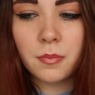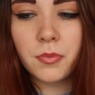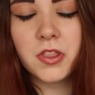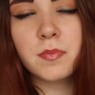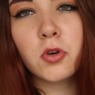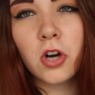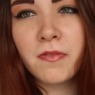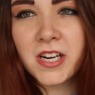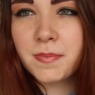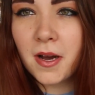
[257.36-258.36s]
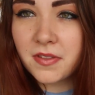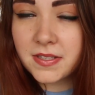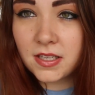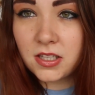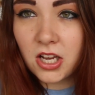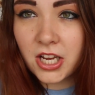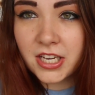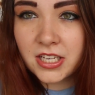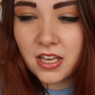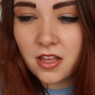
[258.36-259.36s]
But the more I read about this
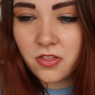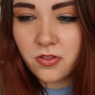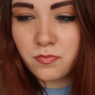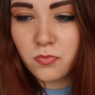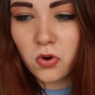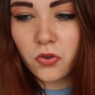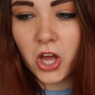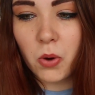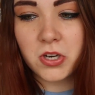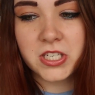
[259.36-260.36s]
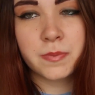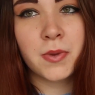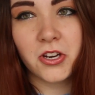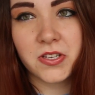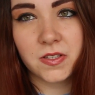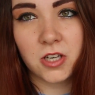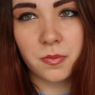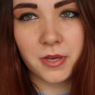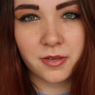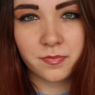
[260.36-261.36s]
online, the more that I wanted to purchase a
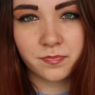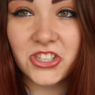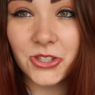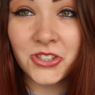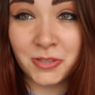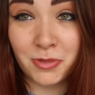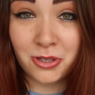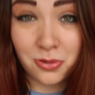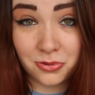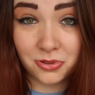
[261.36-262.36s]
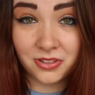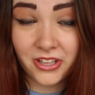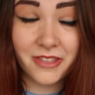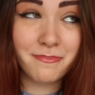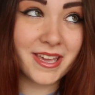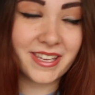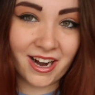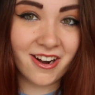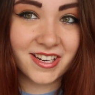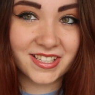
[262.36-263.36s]
copy. Georgie McCool, the main
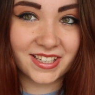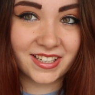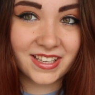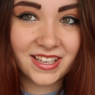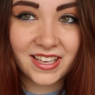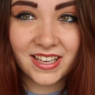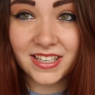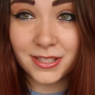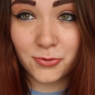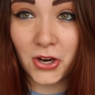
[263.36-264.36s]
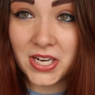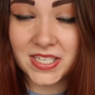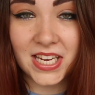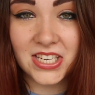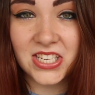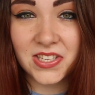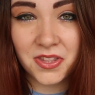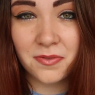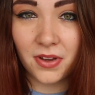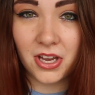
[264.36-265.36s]
character, is a writer and she's
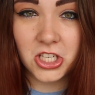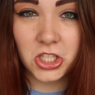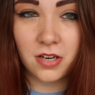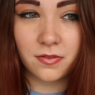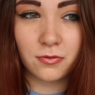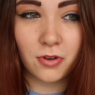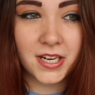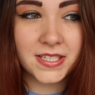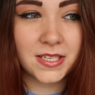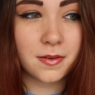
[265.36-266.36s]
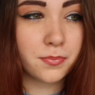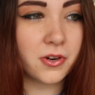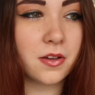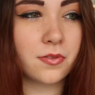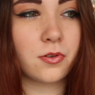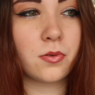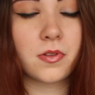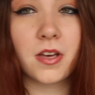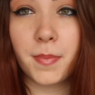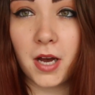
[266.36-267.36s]
on the verge of a writing breakthrough
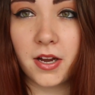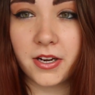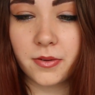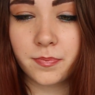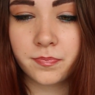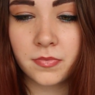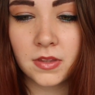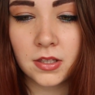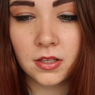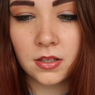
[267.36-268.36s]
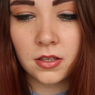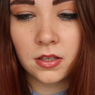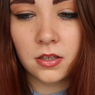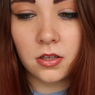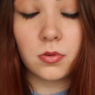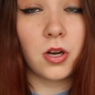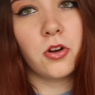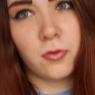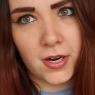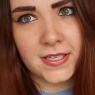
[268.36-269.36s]
with her partner. Well,
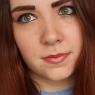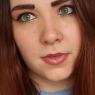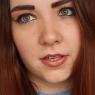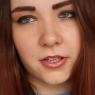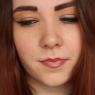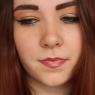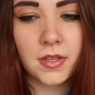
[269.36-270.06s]
her writing partner.